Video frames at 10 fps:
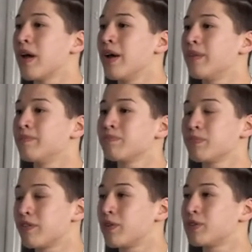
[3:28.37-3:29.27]
And
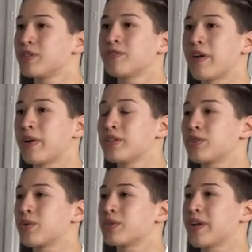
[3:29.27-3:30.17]
the first
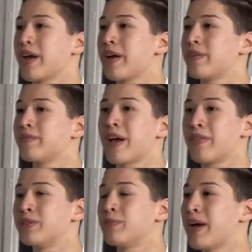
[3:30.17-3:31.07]
foundation course I had
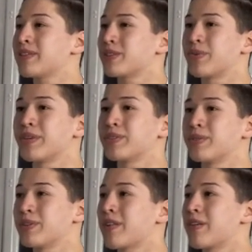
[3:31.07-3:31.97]
the gymnastics rings,
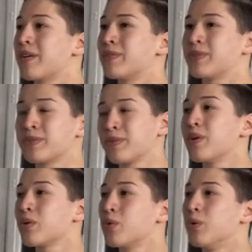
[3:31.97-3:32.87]
which I thought was
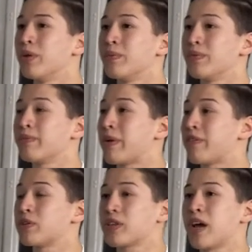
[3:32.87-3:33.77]
cool, and my
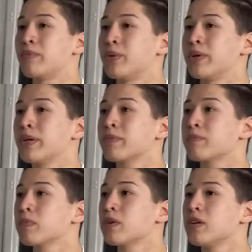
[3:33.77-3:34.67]
first time doing it.
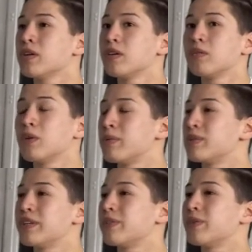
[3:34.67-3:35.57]
One of the
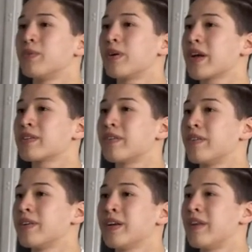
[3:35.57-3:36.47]
most difficult workouts I've
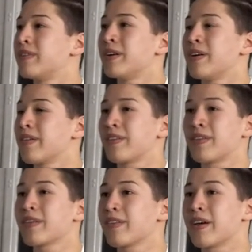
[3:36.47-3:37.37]
ever done. I've never done anything
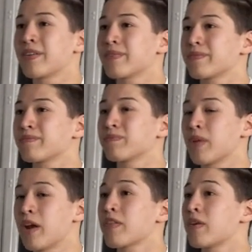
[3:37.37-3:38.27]
like that, and
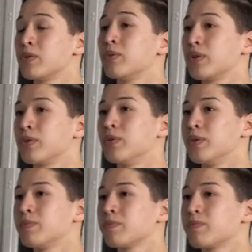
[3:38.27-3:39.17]
I thought it was really
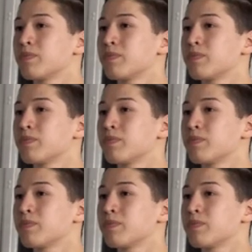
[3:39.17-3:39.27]
cool.